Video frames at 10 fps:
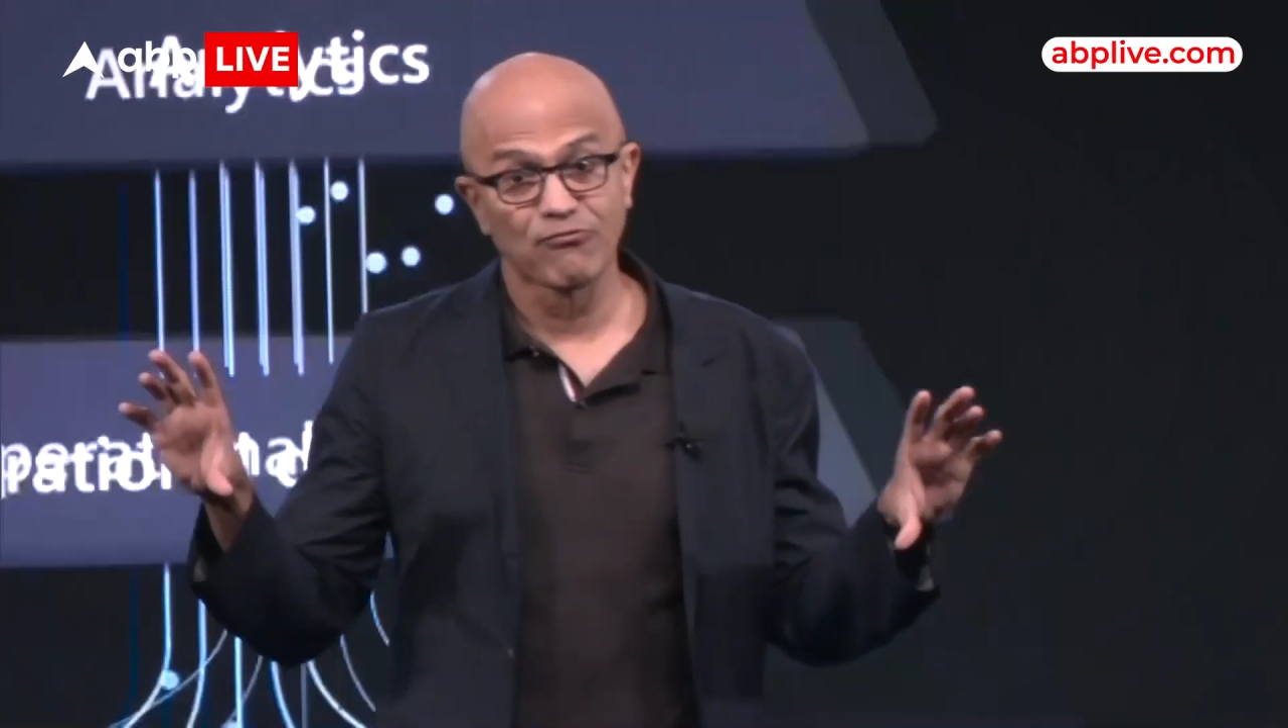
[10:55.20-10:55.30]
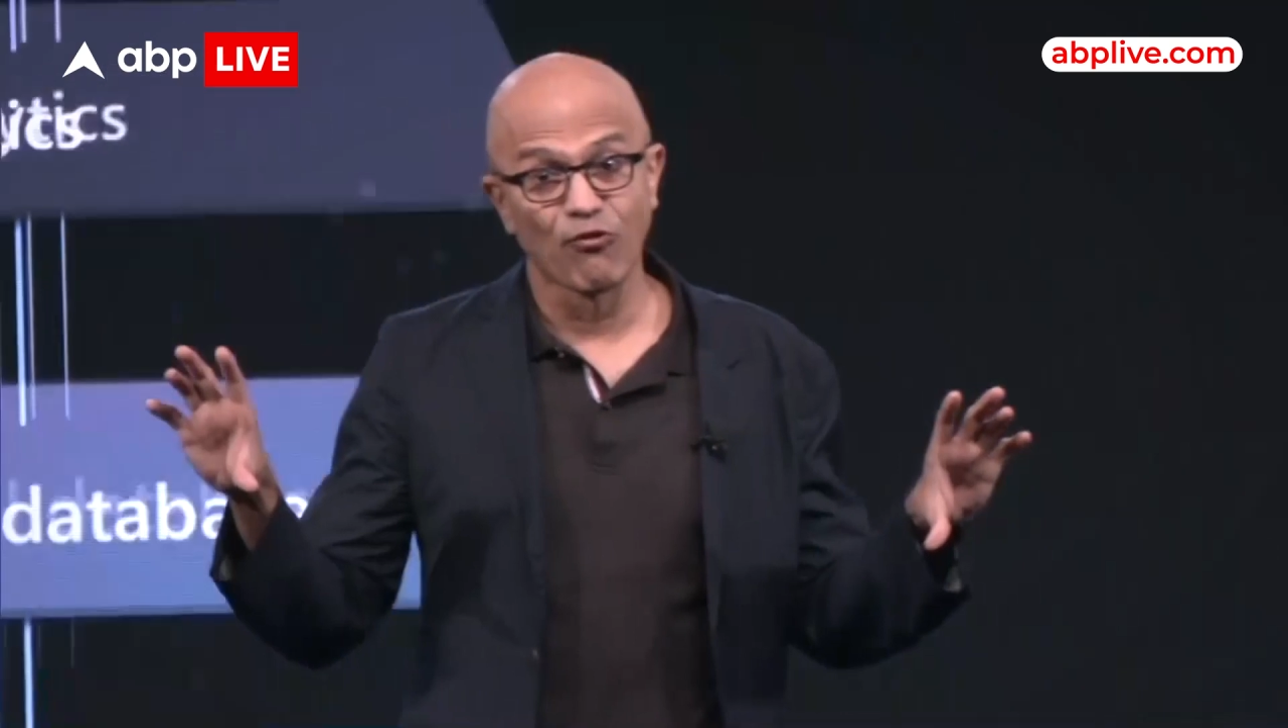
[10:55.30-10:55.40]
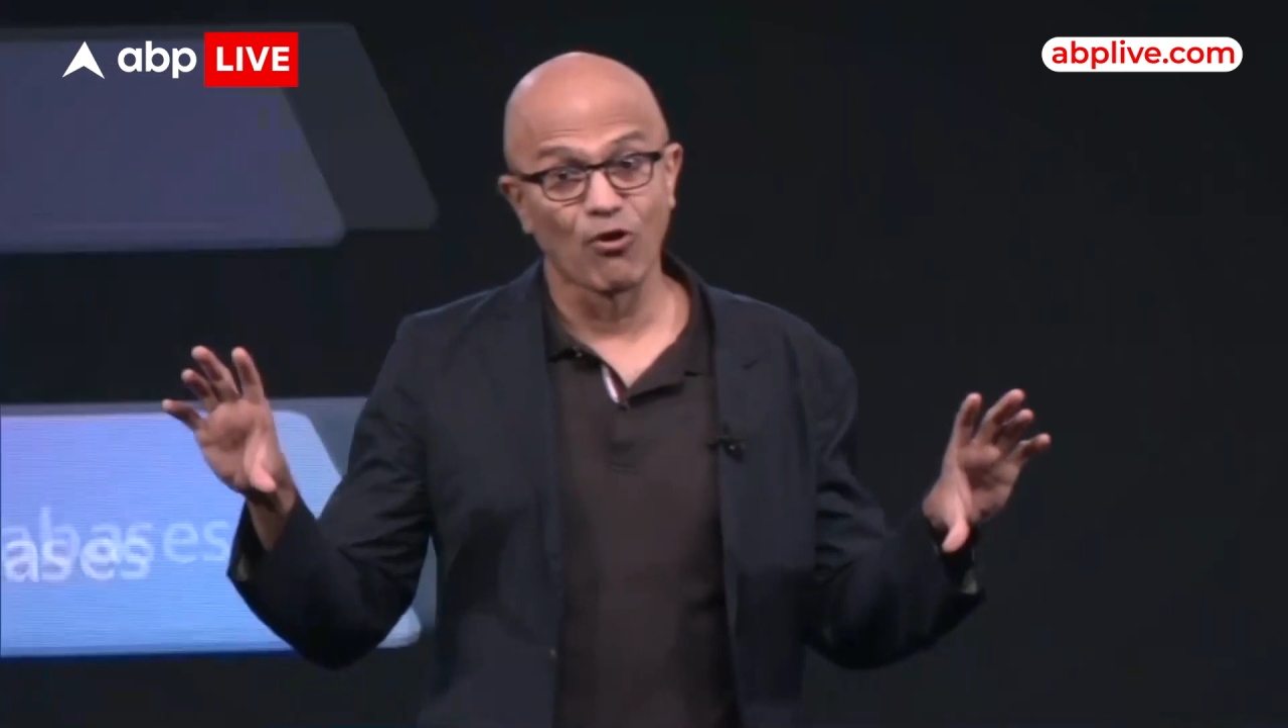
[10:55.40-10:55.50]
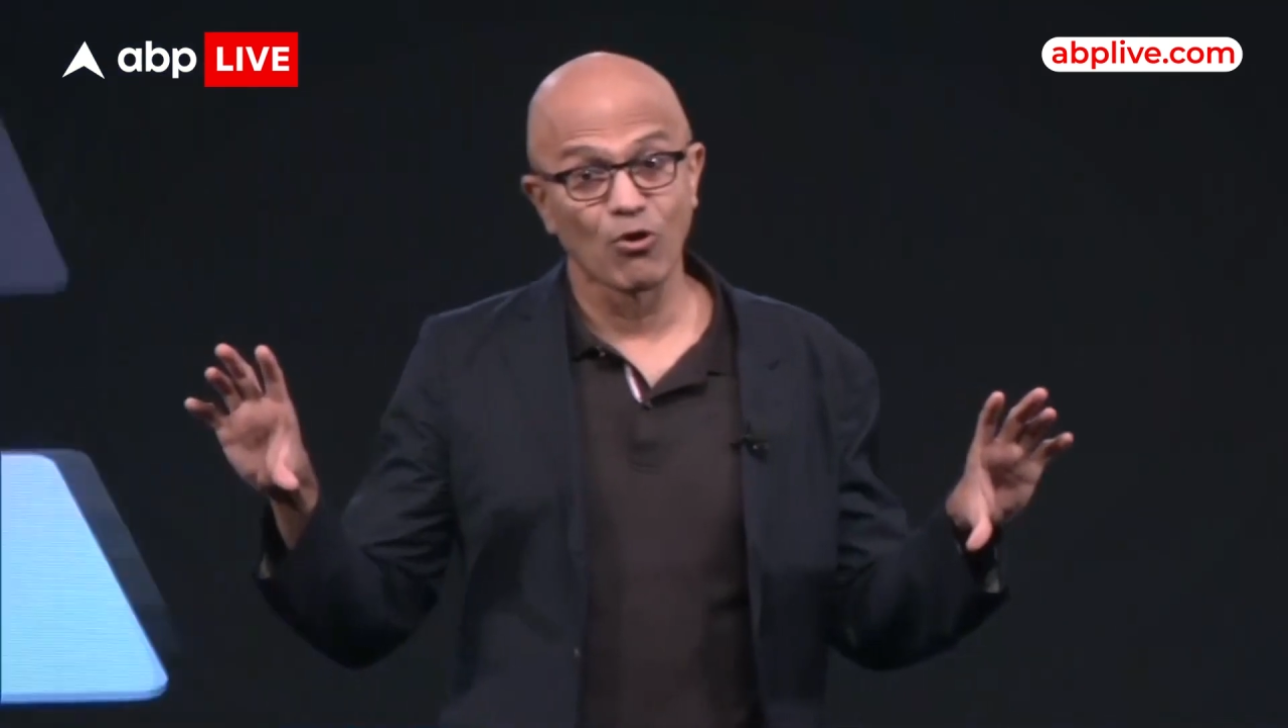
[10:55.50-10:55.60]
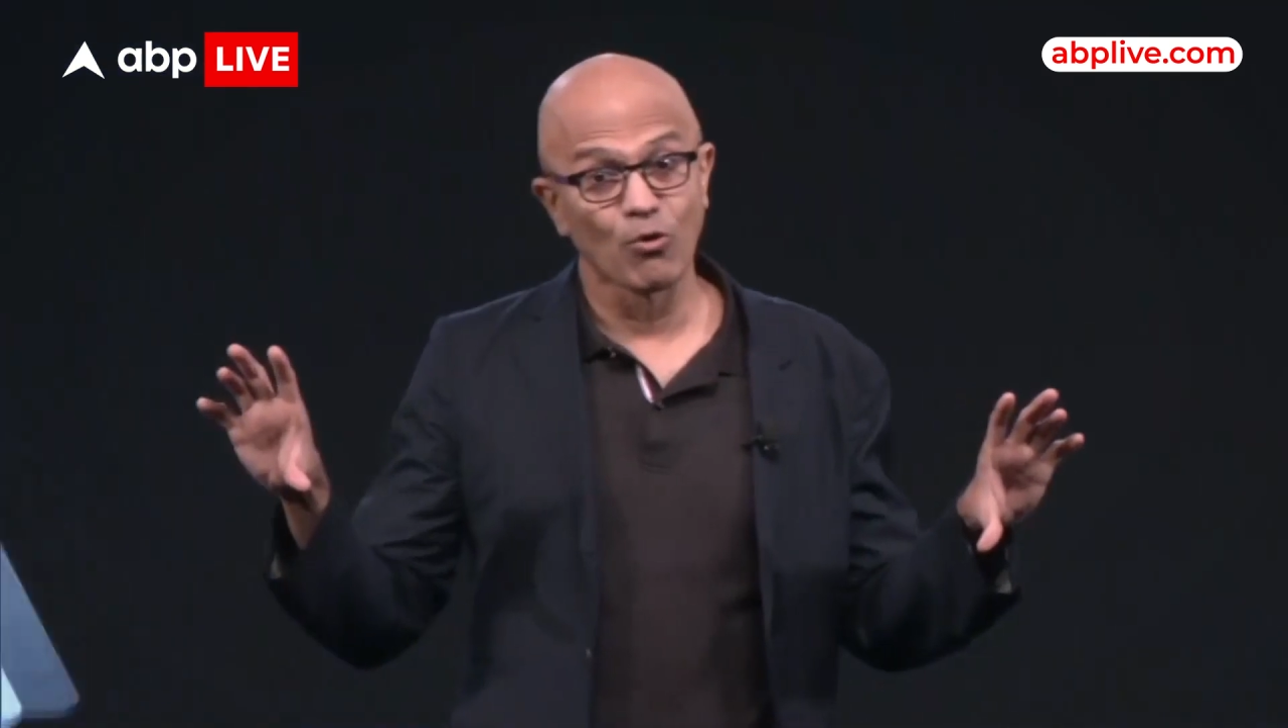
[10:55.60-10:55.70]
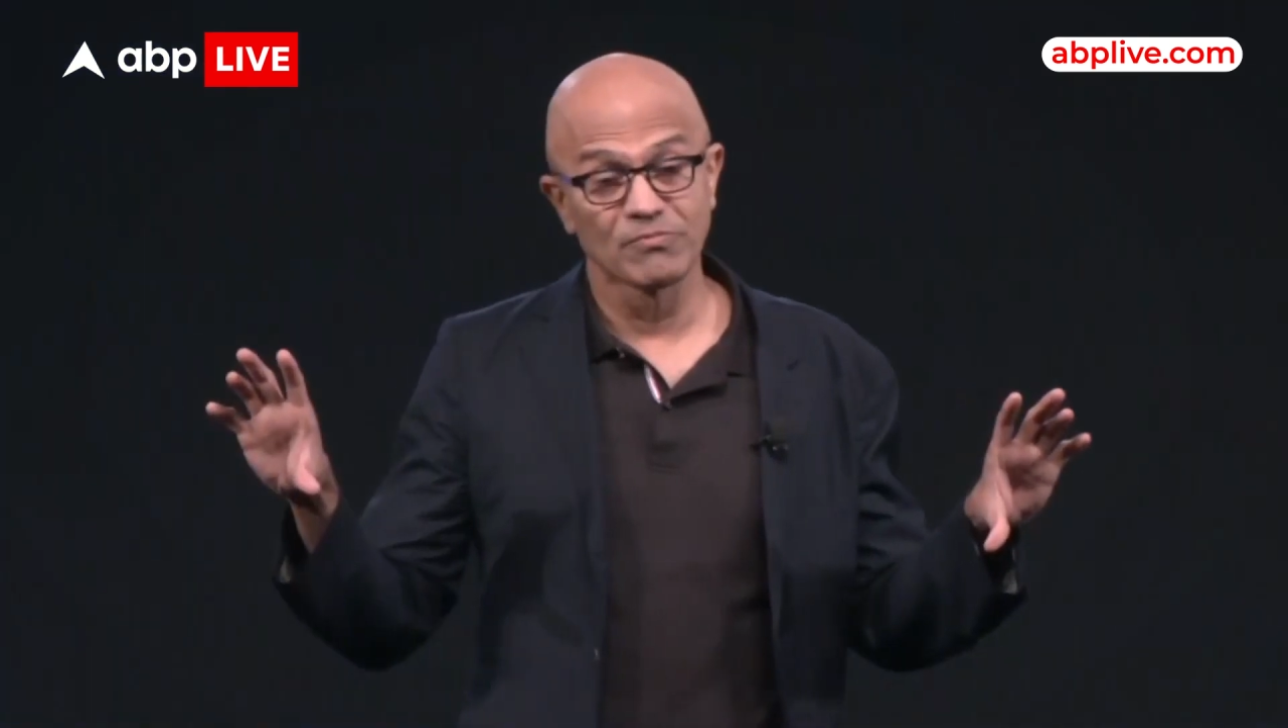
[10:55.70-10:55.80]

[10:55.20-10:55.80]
for